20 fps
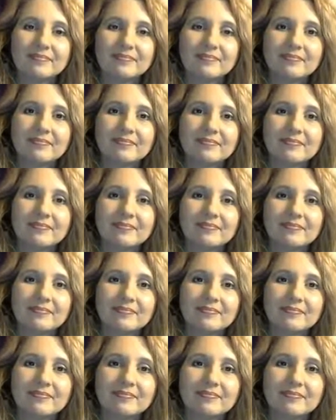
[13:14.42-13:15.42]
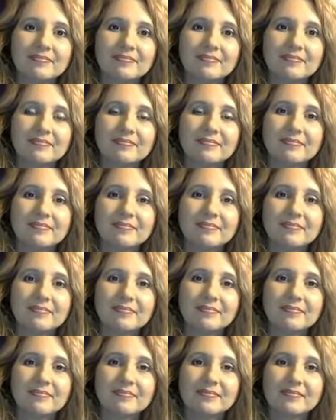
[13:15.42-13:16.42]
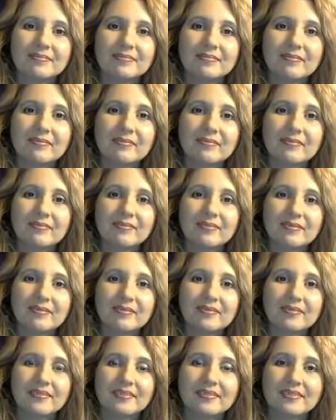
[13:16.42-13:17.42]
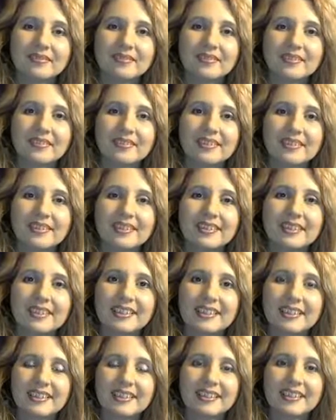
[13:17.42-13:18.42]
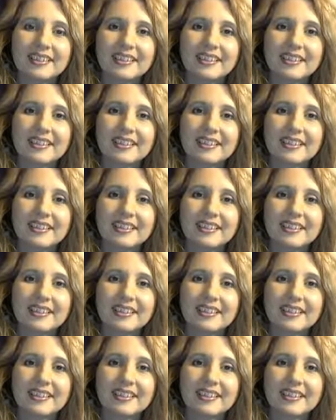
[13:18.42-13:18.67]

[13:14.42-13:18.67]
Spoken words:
This person isn't speaking.